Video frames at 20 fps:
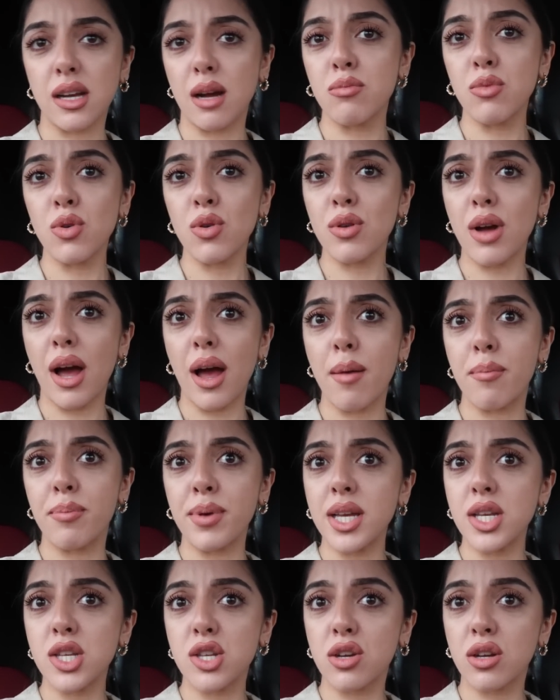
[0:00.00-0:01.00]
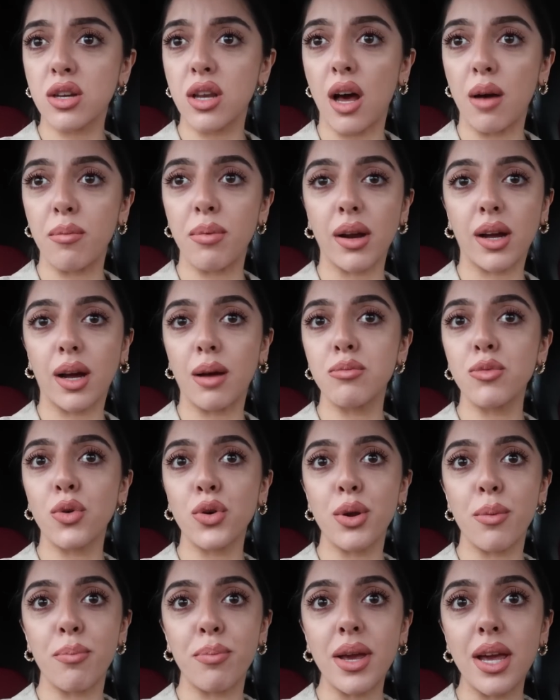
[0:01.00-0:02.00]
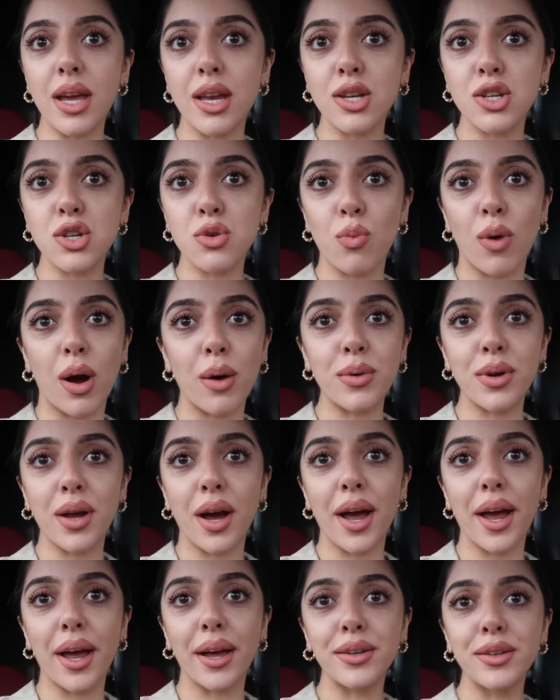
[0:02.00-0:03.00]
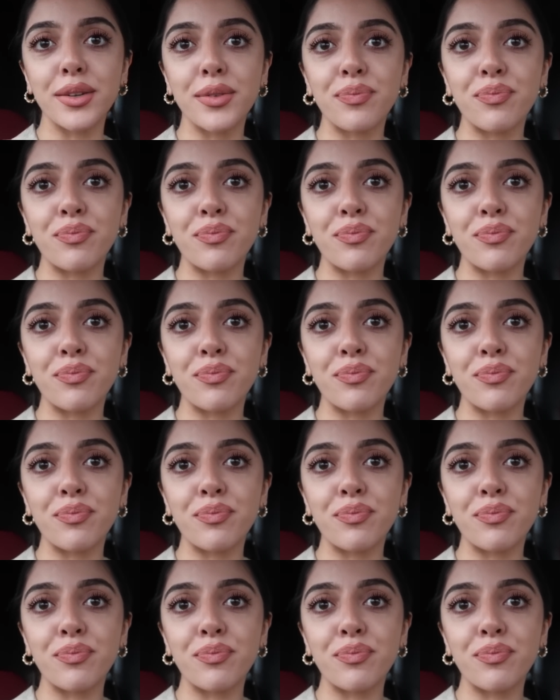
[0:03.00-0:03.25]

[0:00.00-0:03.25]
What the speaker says: Like, I'm not at a beach club, like, I'm not on a beach. Why would I